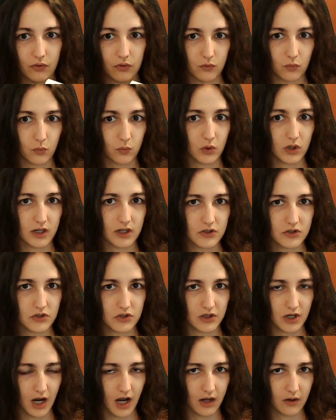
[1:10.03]
for
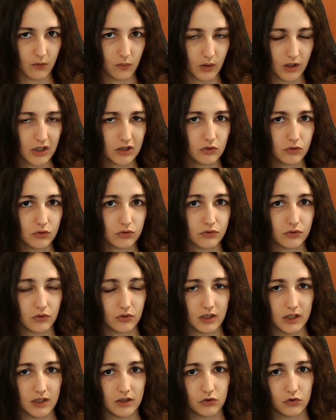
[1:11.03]
which I wanted to
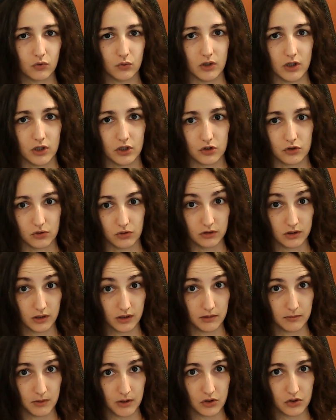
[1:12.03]
turn into a
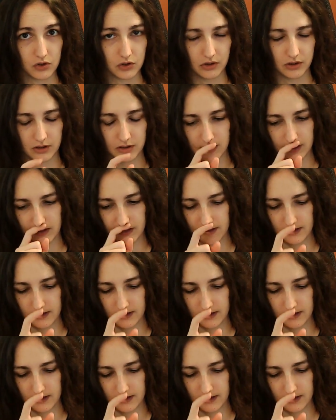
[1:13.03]
short animation.